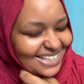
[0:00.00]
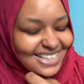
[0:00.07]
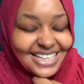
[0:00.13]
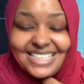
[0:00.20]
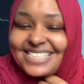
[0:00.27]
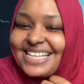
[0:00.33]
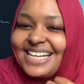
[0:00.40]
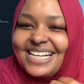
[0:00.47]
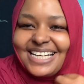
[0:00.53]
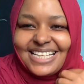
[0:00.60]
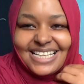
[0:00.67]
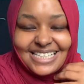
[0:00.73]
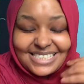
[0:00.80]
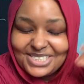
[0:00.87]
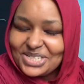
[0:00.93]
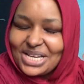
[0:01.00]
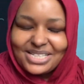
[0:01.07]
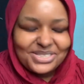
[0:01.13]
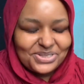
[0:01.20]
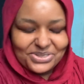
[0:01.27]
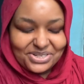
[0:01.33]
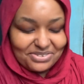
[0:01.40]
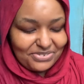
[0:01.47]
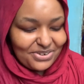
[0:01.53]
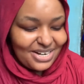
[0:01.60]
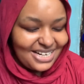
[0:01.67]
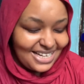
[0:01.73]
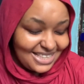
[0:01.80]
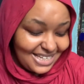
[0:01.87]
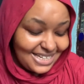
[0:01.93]
That's a story for
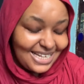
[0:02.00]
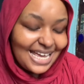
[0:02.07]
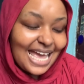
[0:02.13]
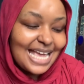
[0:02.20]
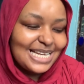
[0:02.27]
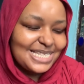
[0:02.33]
another day.